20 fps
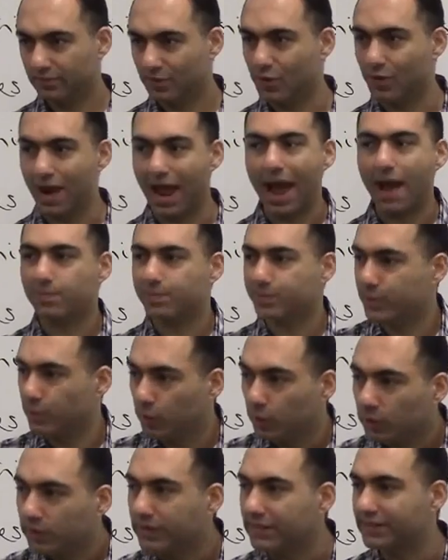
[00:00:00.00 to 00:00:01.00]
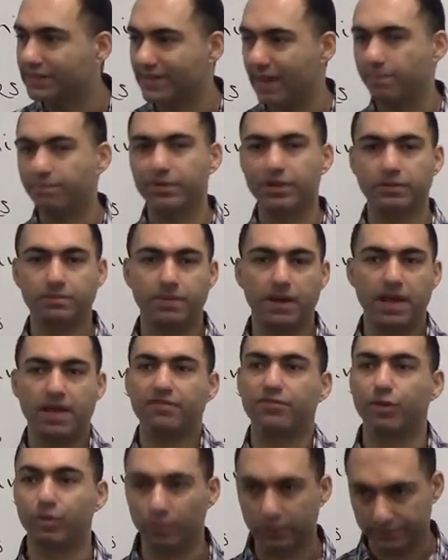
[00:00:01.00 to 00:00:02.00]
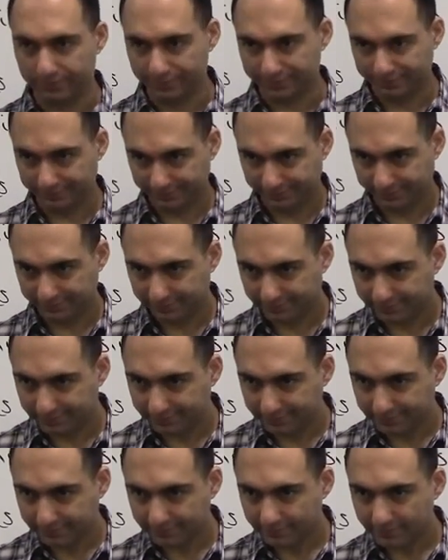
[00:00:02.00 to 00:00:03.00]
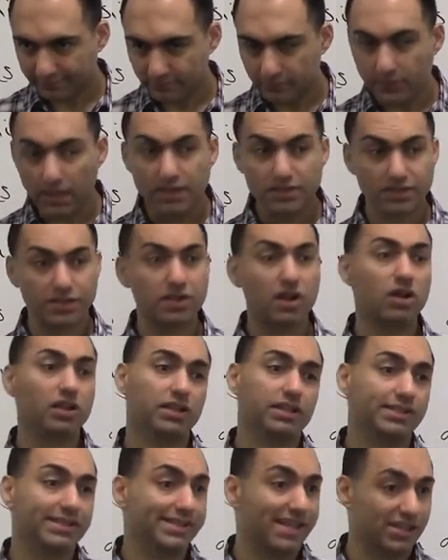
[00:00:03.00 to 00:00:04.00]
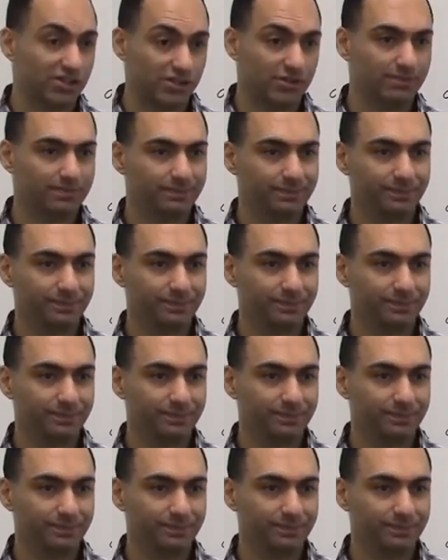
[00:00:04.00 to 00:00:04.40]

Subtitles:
or absolutely accepted by everyone. This is called concession.